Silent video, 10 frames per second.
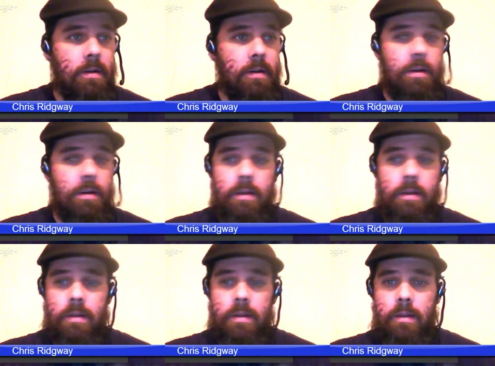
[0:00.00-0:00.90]

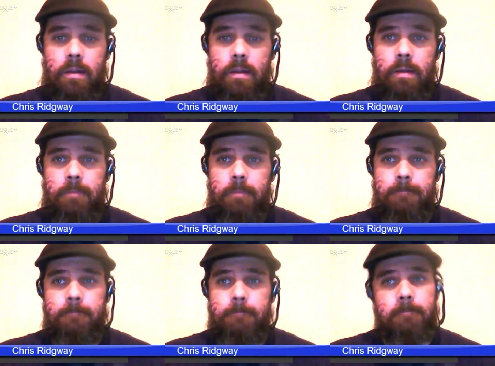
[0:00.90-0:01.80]

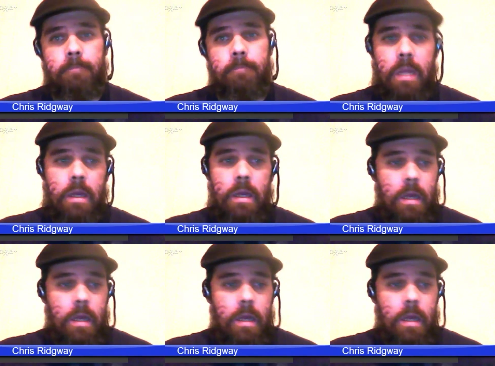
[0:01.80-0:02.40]
Nothing is said.